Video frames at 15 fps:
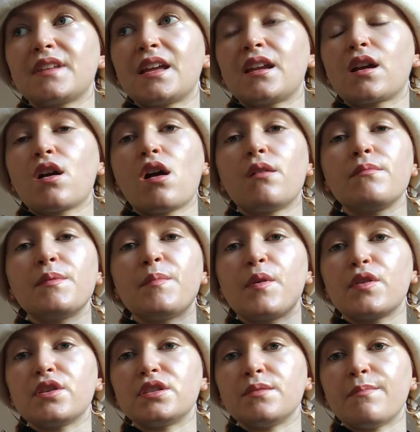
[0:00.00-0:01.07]
I can't be
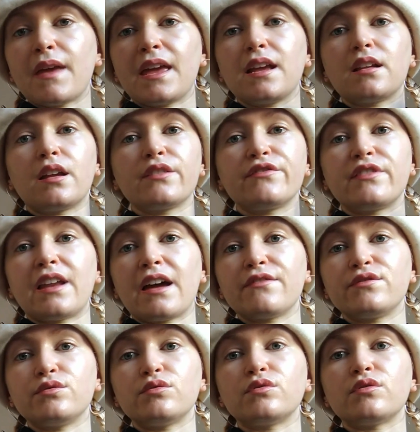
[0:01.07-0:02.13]
bothered to make like
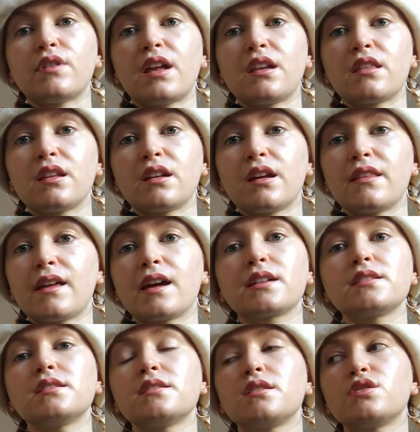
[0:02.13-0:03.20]
falafels or anything like that
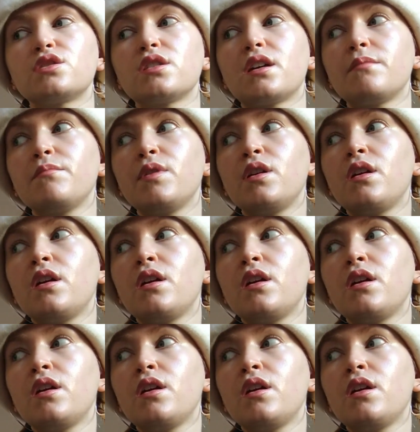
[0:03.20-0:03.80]
because it's lunchtime.